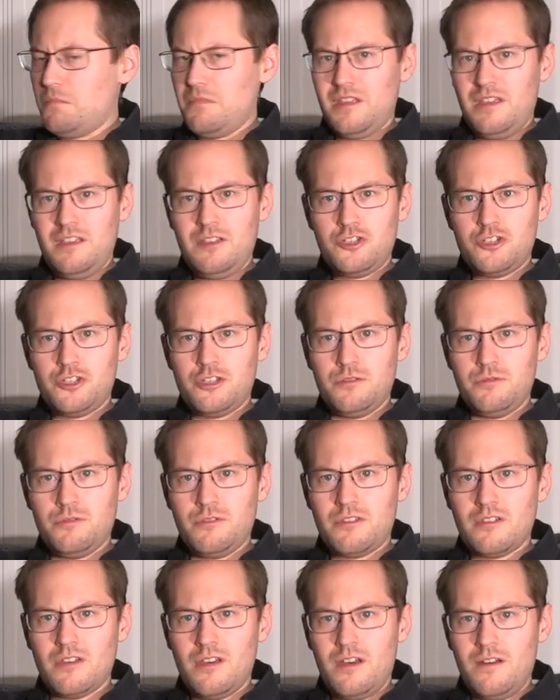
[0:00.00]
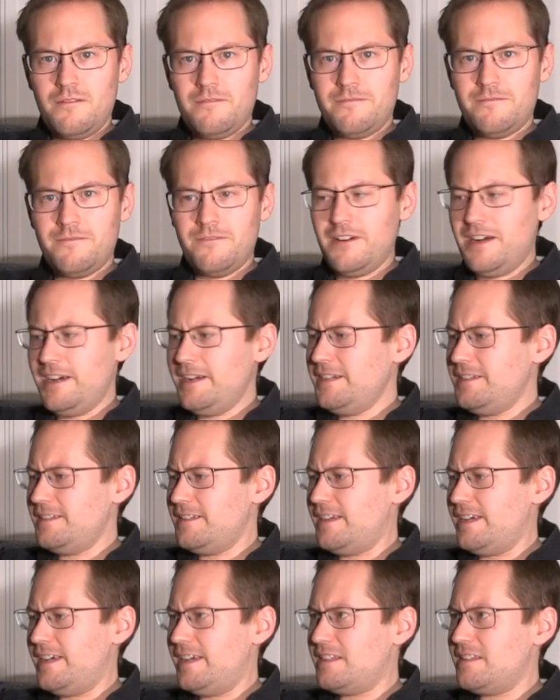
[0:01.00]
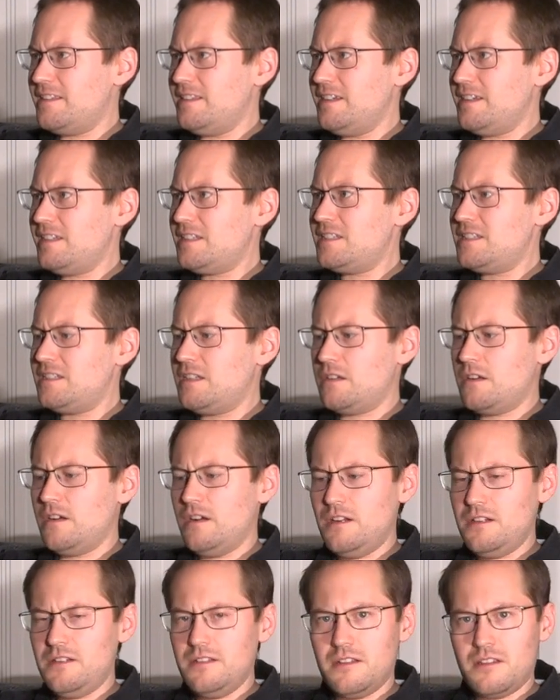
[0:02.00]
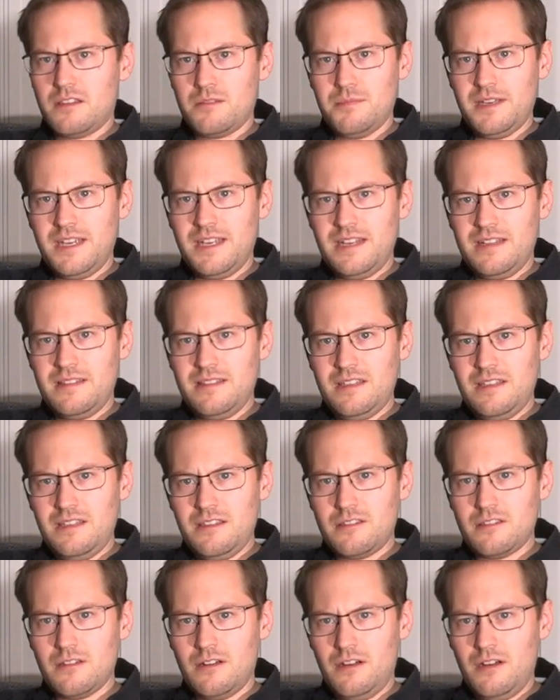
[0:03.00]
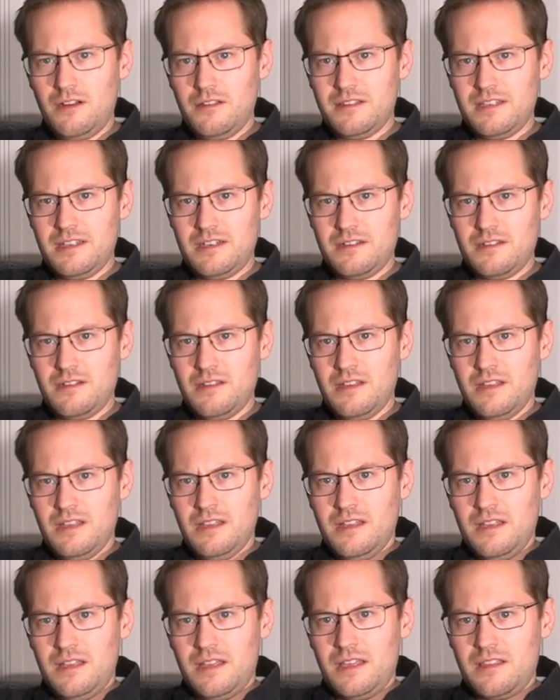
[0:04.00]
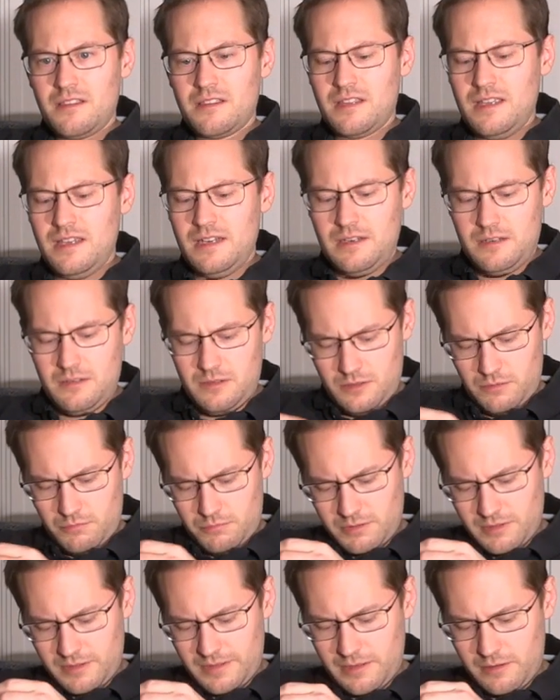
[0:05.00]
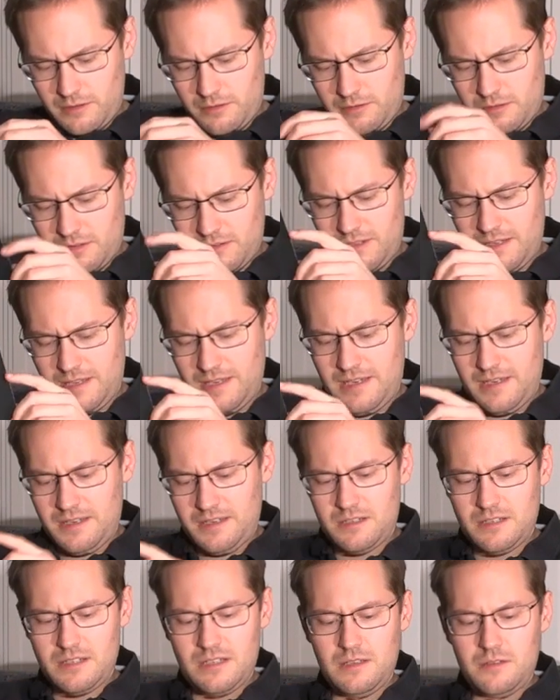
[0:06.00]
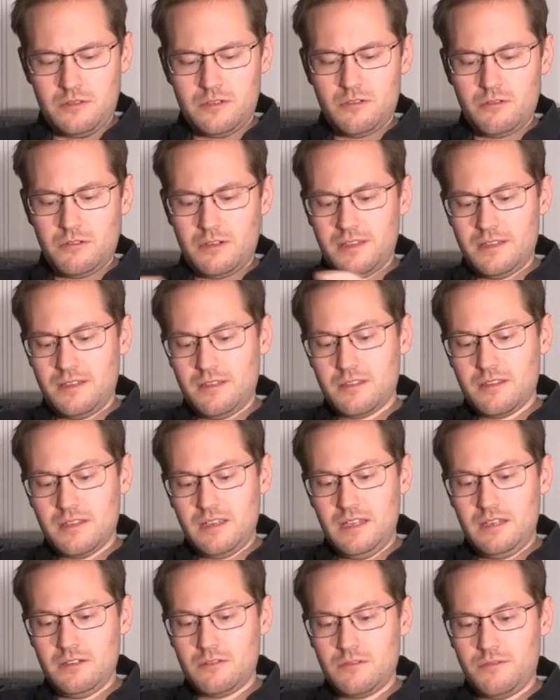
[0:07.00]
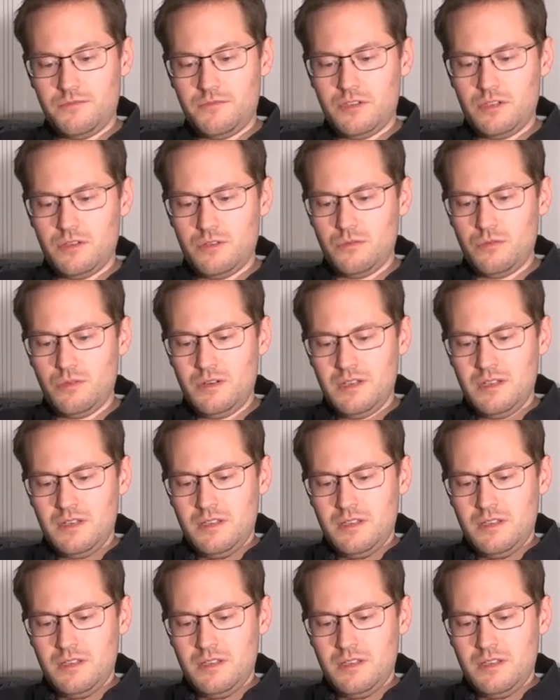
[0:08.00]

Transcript: issues of Fine Light that Collins made, and these are then stated newsletters. And during his interview